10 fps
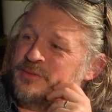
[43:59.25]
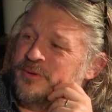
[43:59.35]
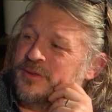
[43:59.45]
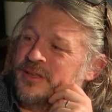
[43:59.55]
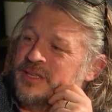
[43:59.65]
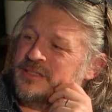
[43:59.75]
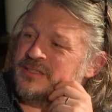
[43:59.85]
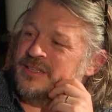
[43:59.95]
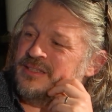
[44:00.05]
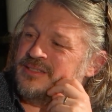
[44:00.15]
But
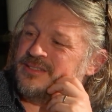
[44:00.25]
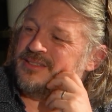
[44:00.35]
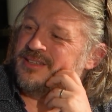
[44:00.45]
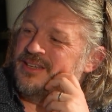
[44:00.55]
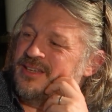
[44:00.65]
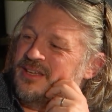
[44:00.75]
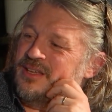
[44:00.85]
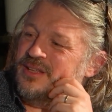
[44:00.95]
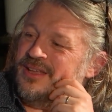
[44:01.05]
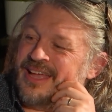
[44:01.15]
it's
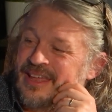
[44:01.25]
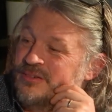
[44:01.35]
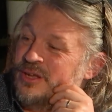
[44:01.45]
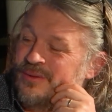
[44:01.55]
again,